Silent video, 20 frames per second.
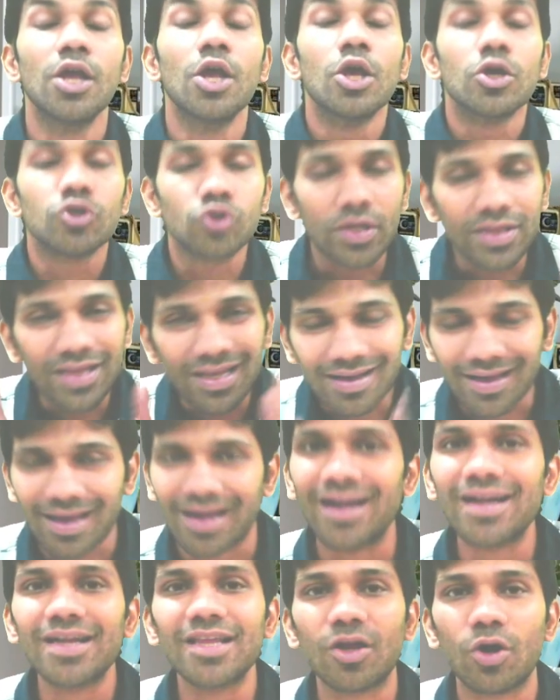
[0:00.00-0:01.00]
So in the
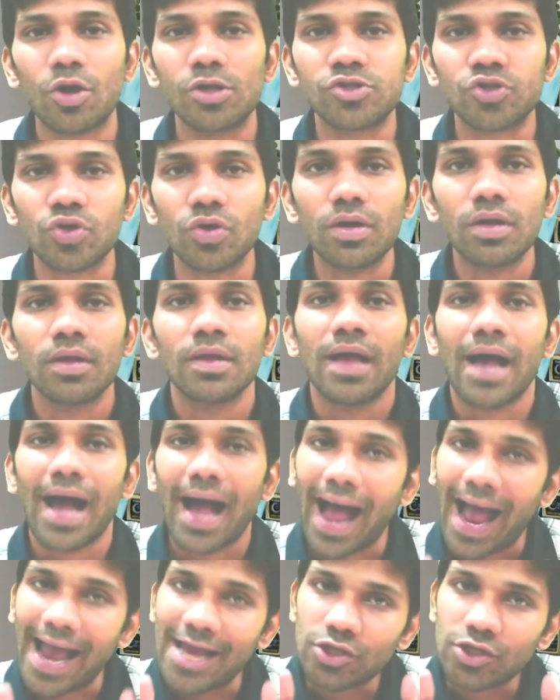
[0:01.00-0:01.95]
current year also, I